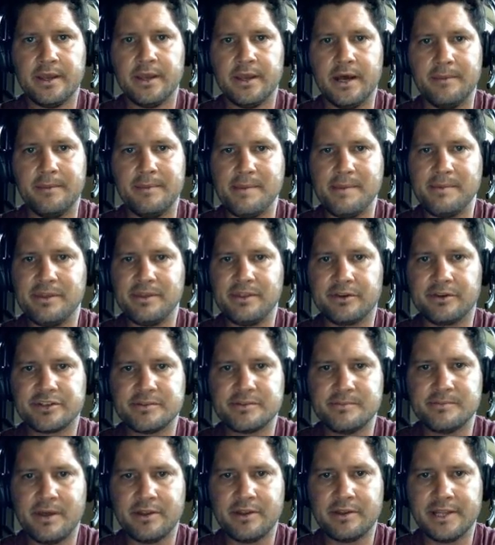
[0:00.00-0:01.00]
Maybe there's
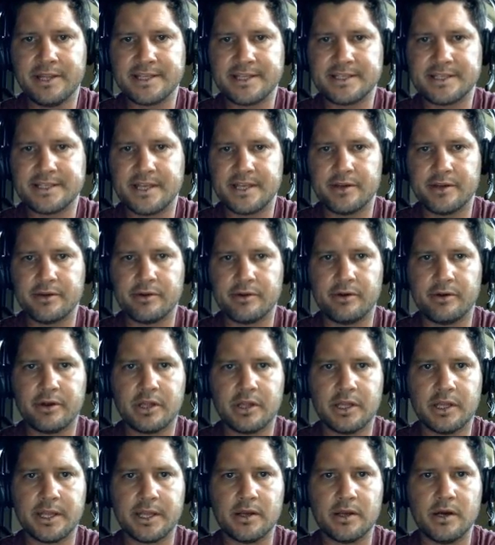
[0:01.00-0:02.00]
some other links in here he'll
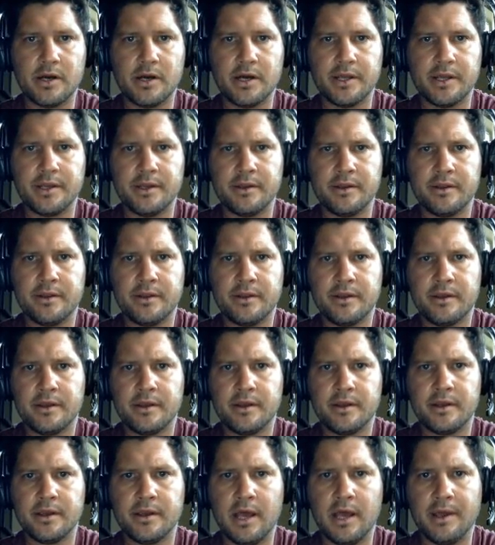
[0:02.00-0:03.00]
click on.
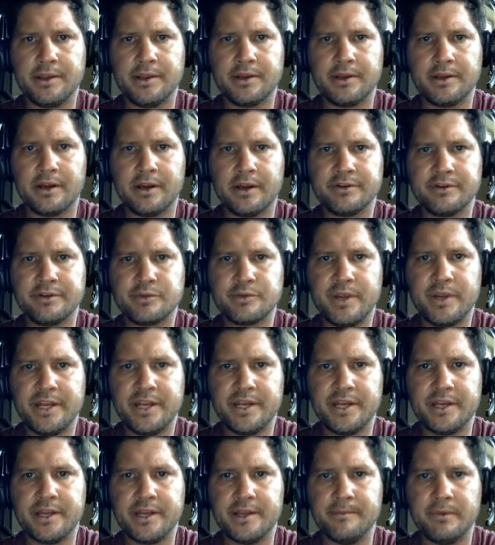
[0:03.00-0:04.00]
Here I
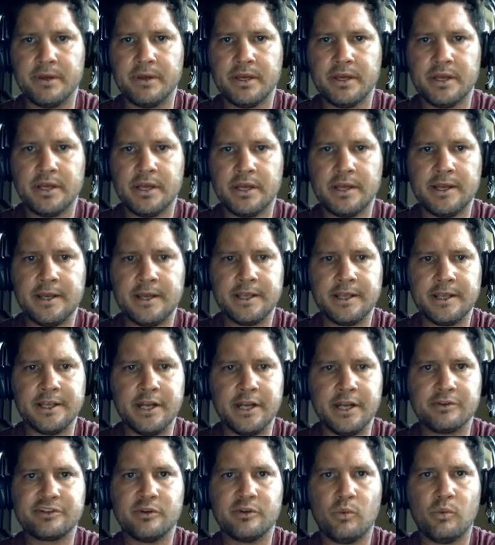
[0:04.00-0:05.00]
retweeted him. You
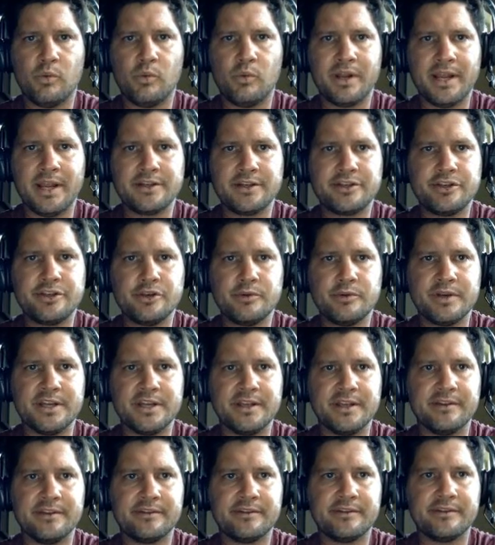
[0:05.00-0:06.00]
know, so what I do
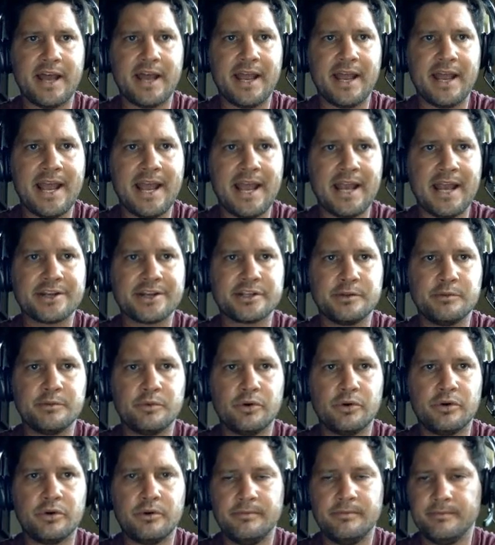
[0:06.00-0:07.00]
is I actually
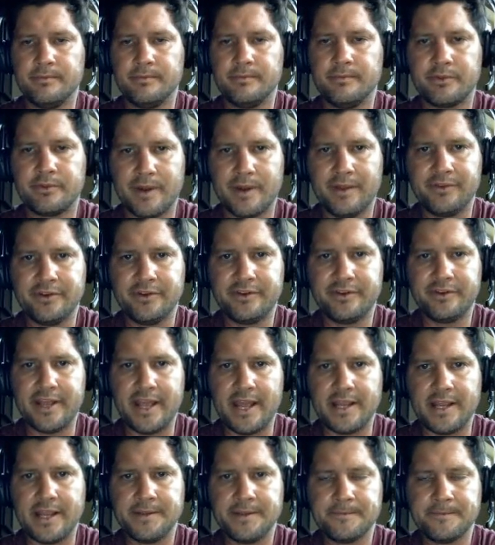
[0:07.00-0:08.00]
will, throughout the
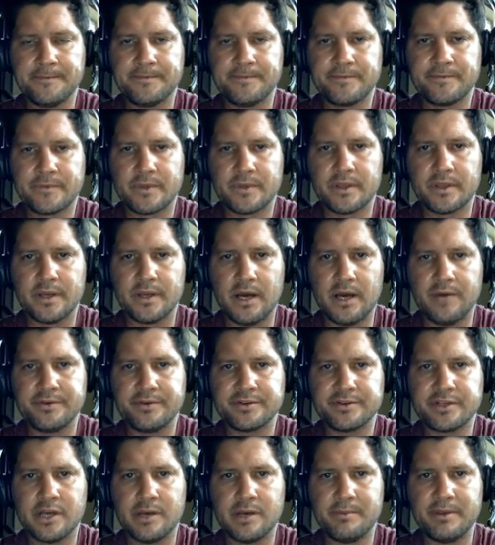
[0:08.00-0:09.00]
day, I'll
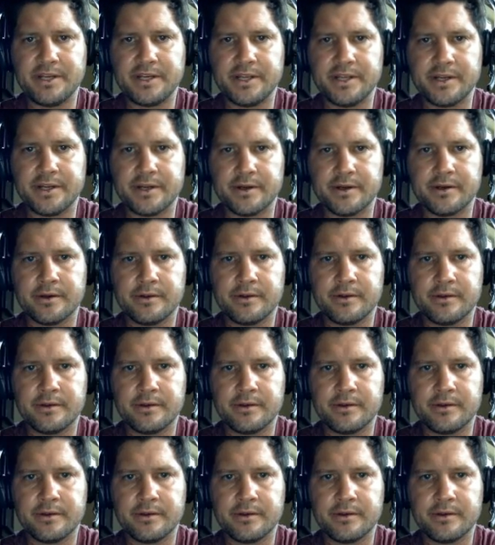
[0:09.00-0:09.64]
just come in here